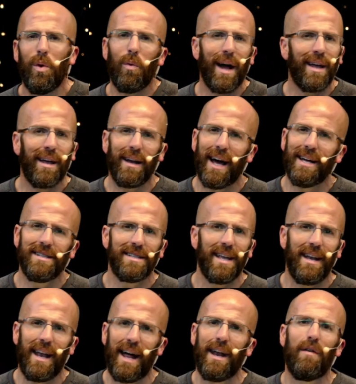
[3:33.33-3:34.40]
we recognize
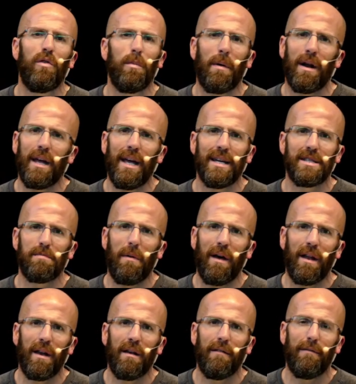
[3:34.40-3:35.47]
that not everybody has
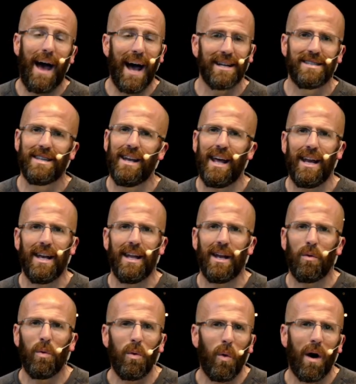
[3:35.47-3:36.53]
been
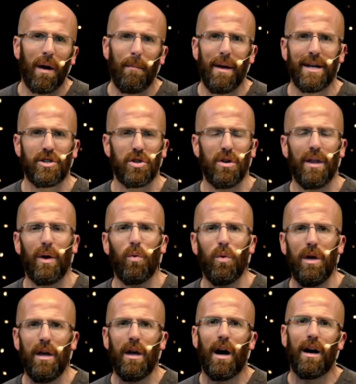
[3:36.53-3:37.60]
vaccinated, and we want to make sure that
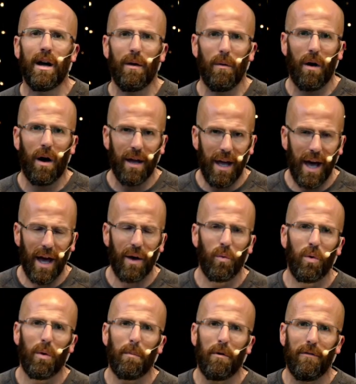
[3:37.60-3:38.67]
we're
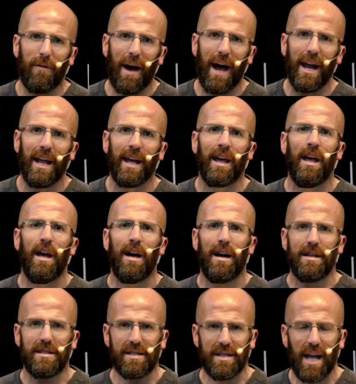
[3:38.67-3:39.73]
providing
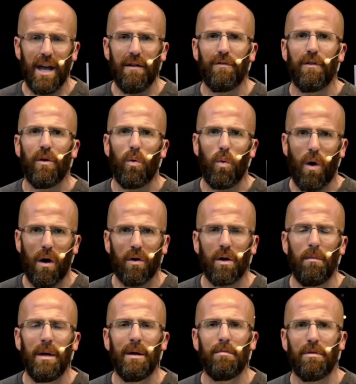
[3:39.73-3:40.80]
a safe,
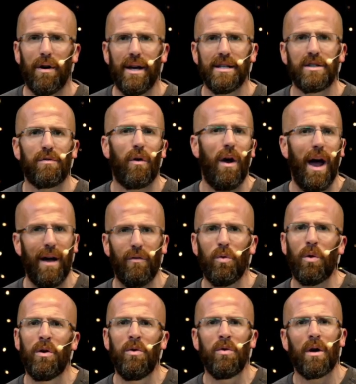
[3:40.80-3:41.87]
welcoming place for
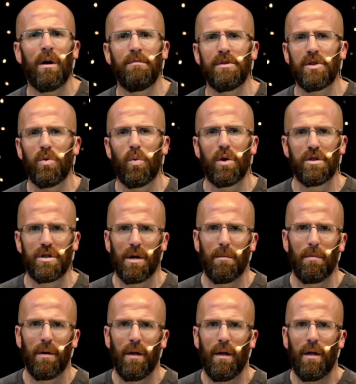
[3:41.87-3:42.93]
everyone who comes to
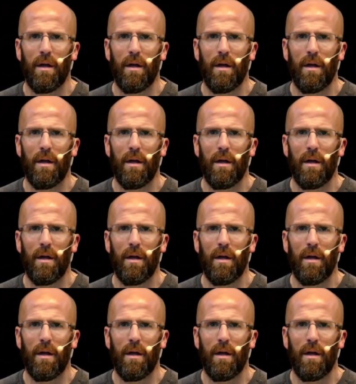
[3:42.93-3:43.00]
worship.